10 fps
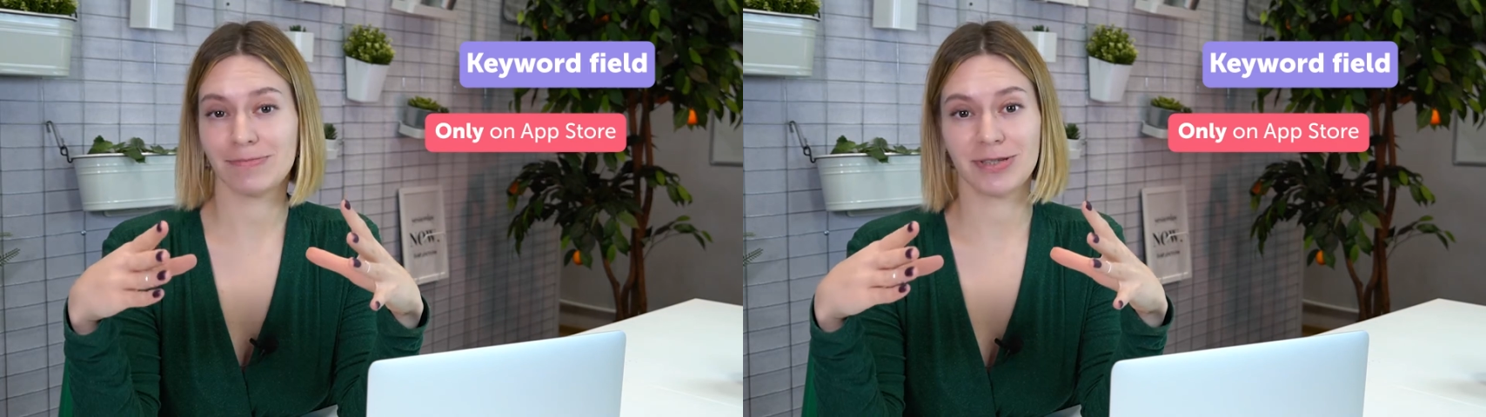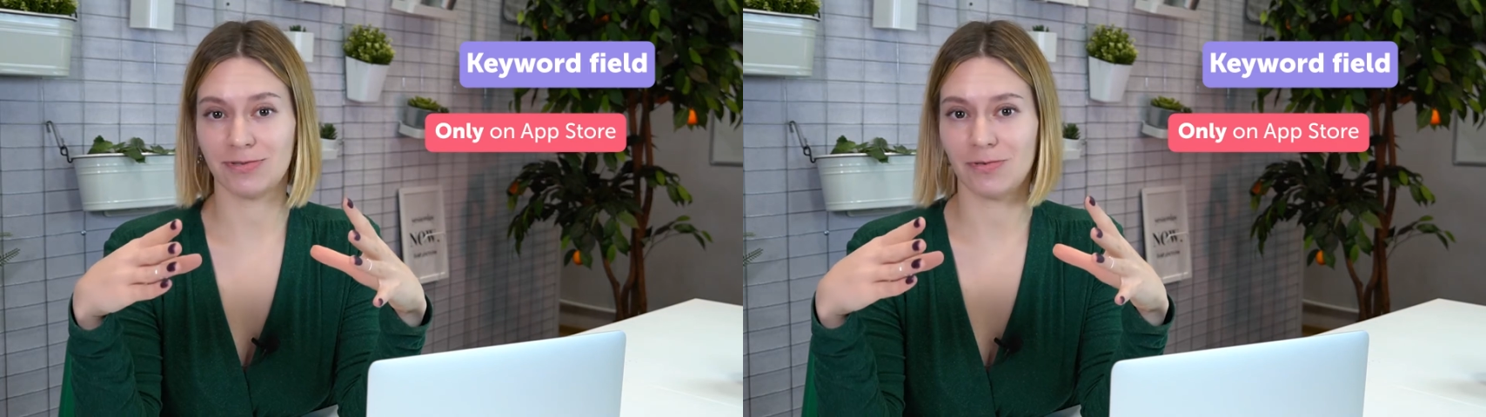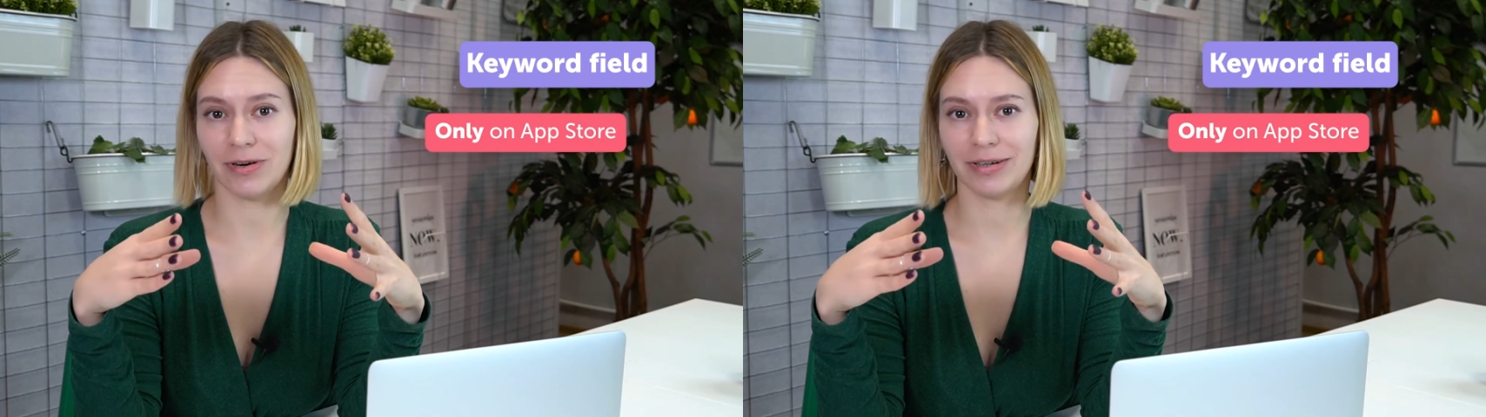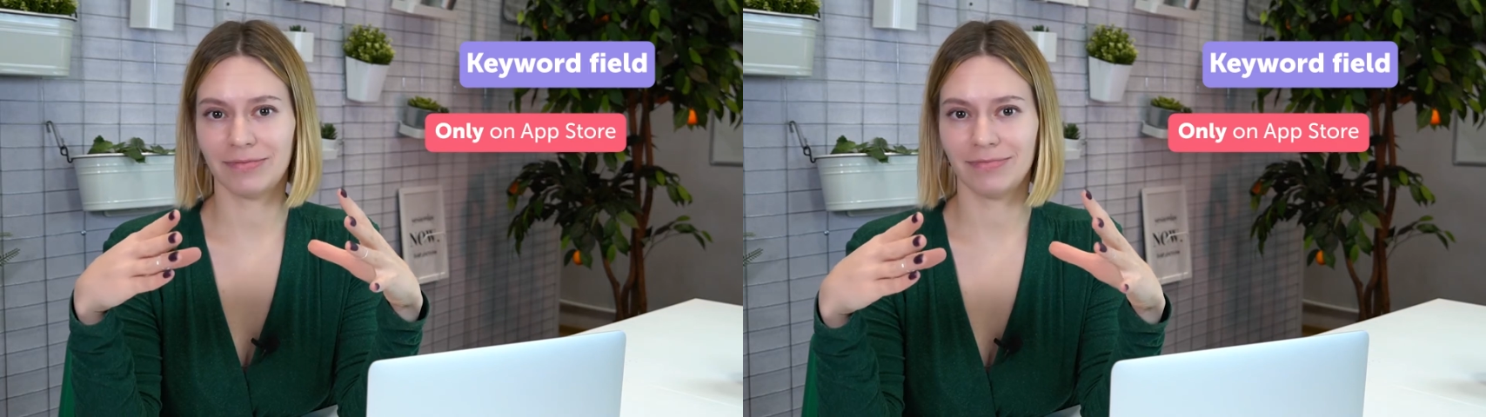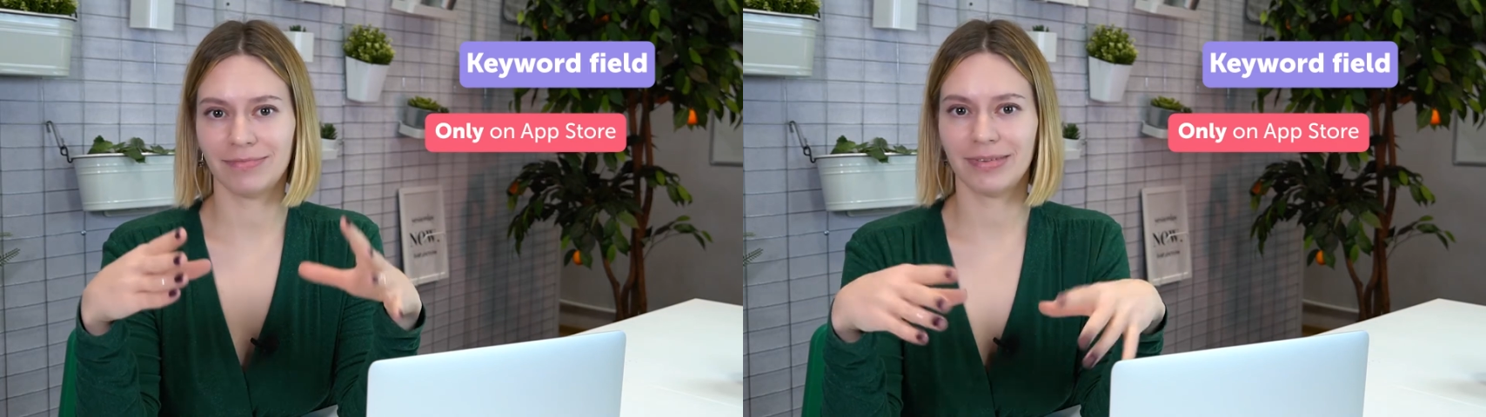Store.
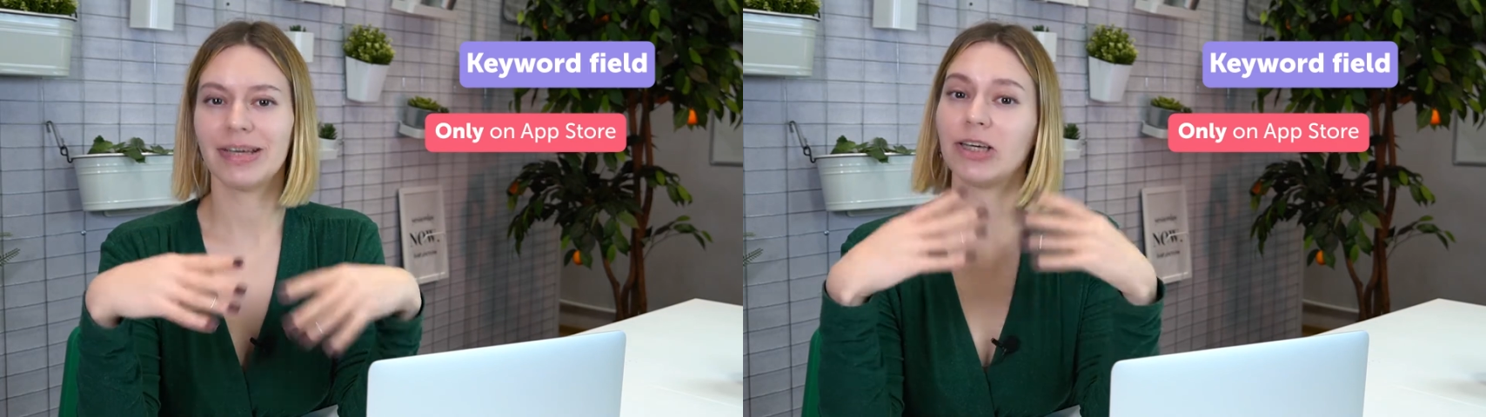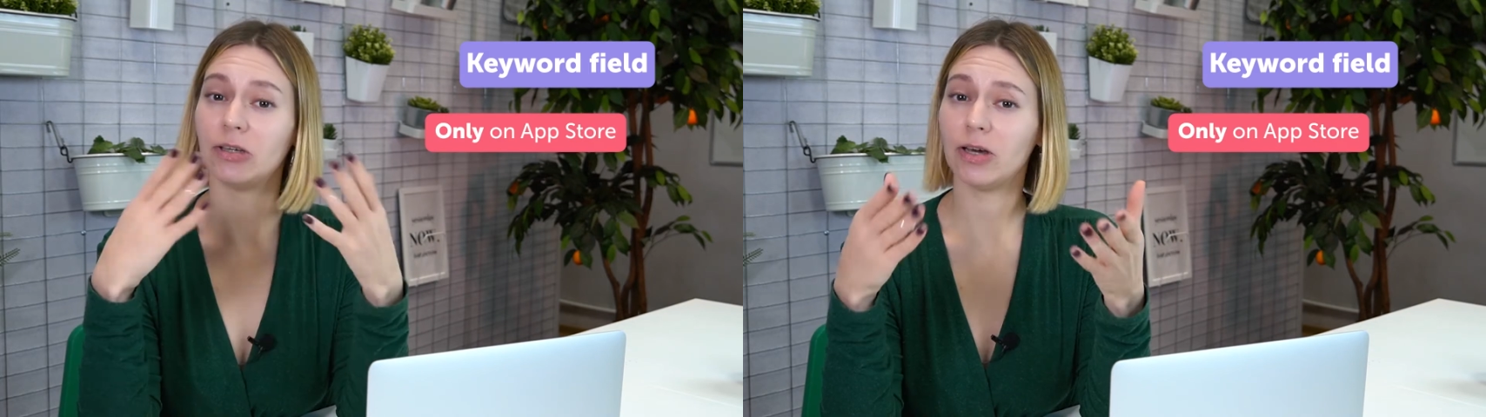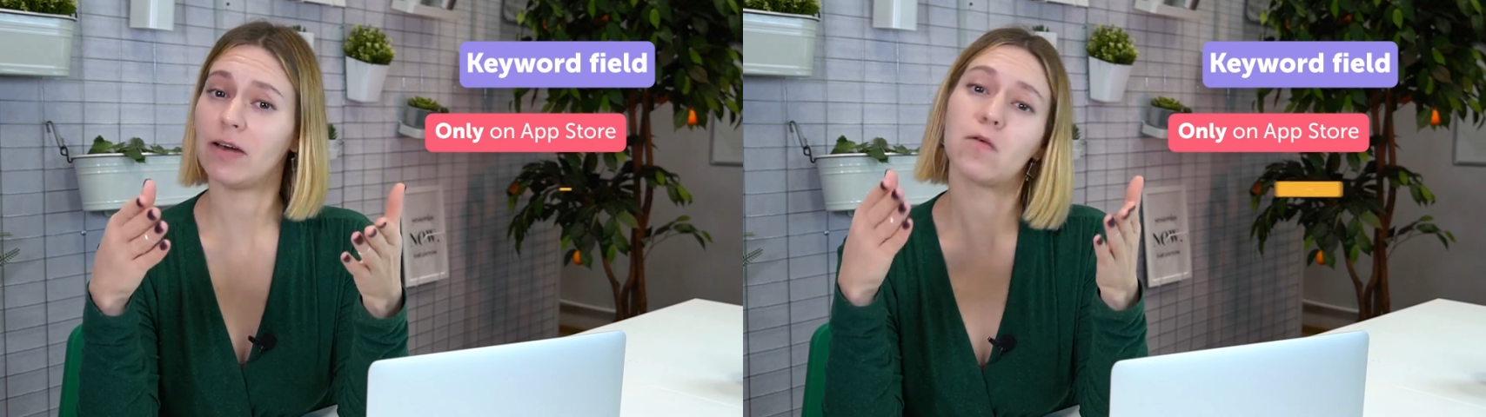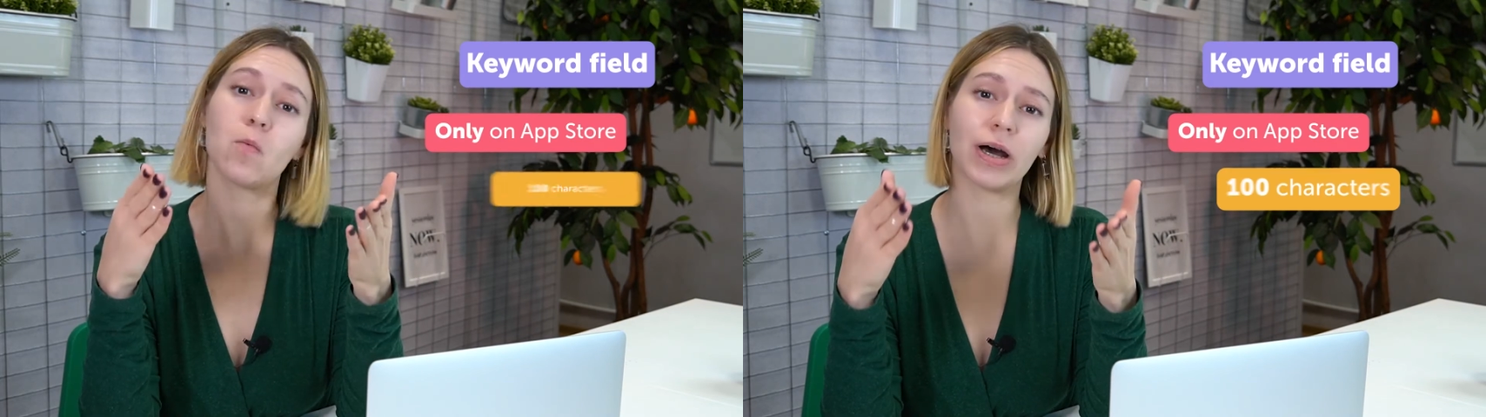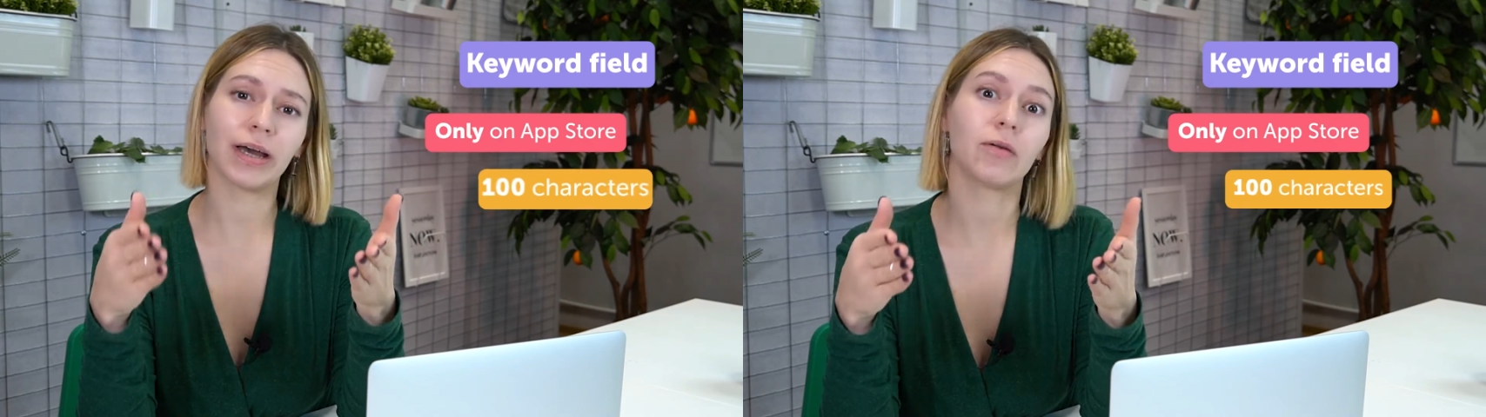You have
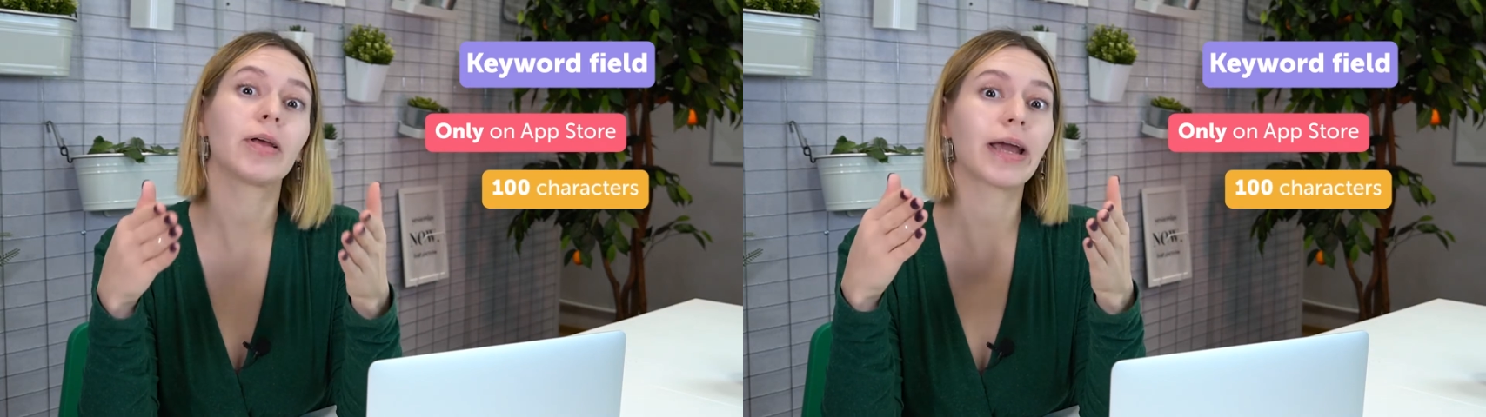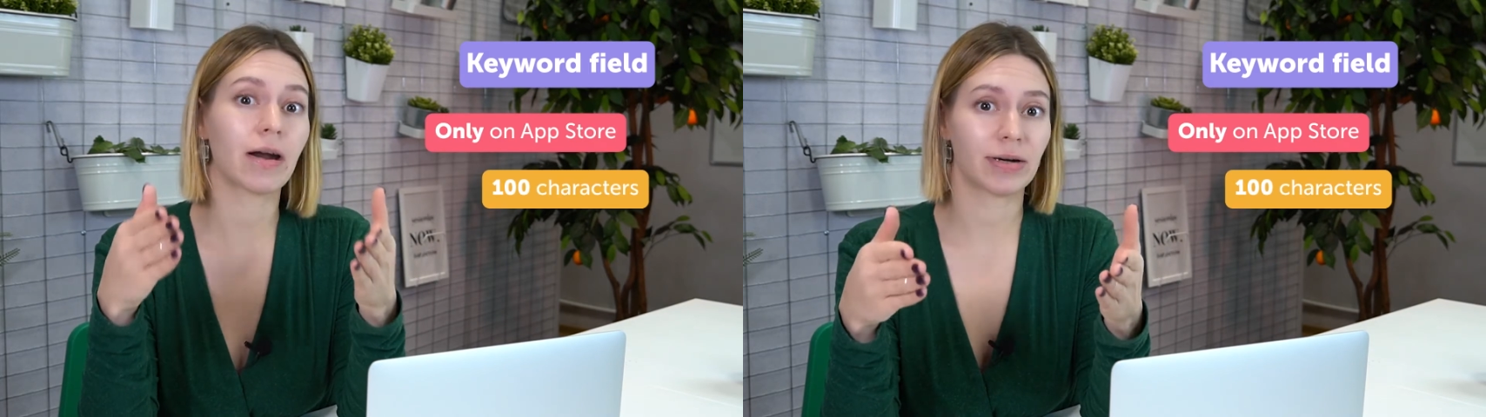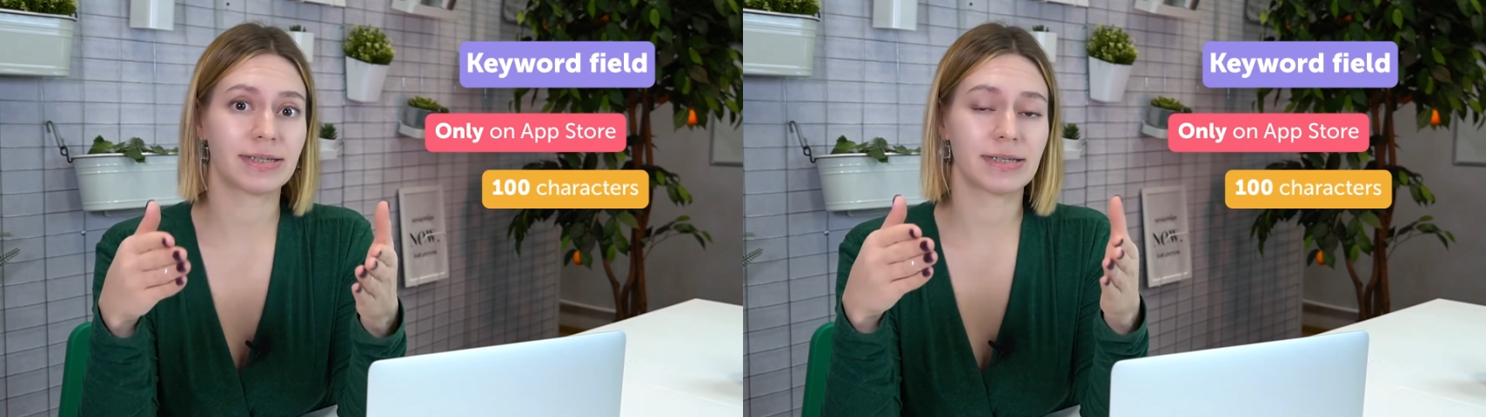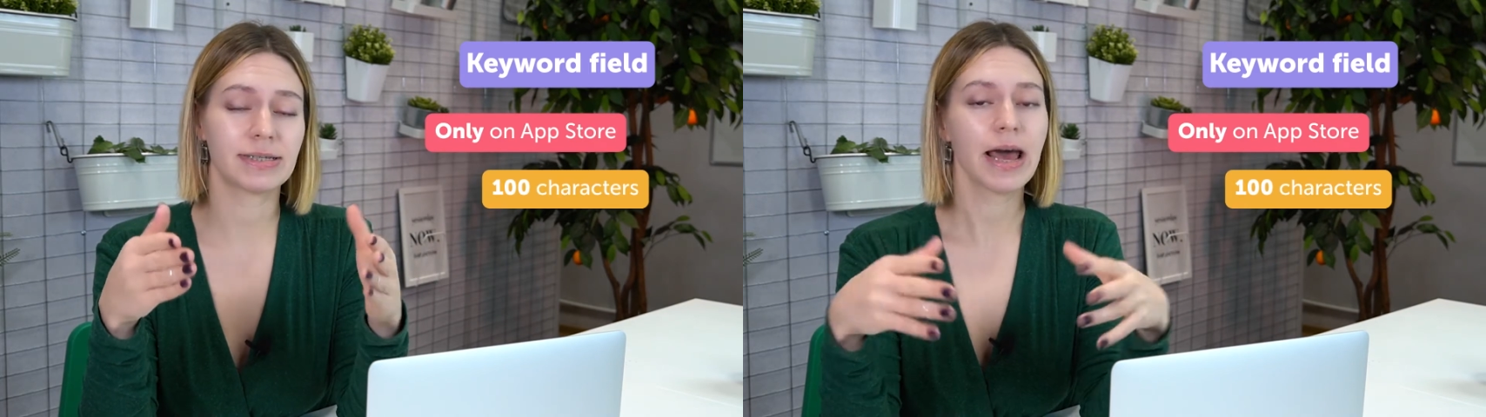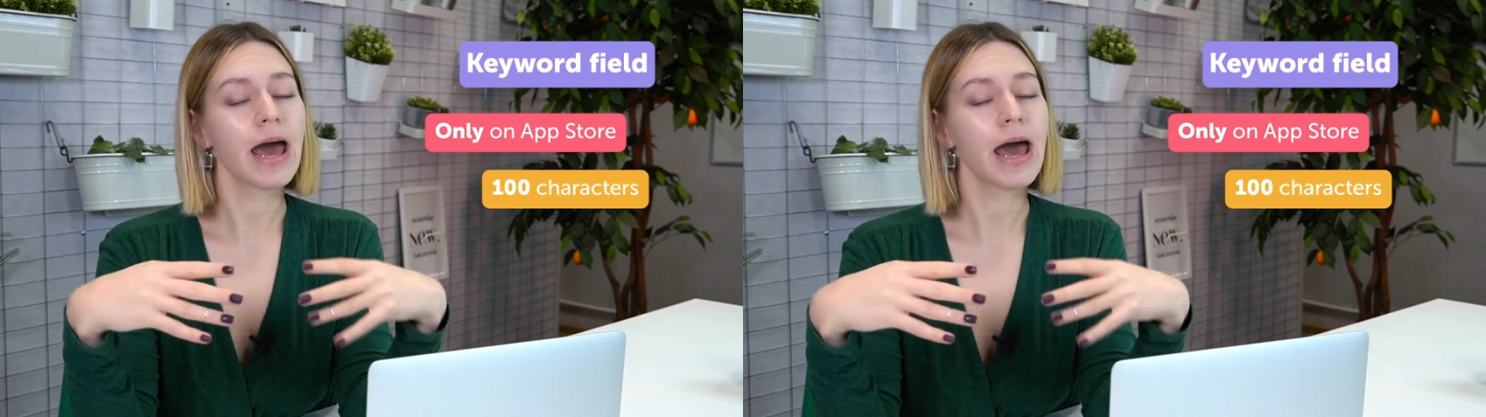100 characters.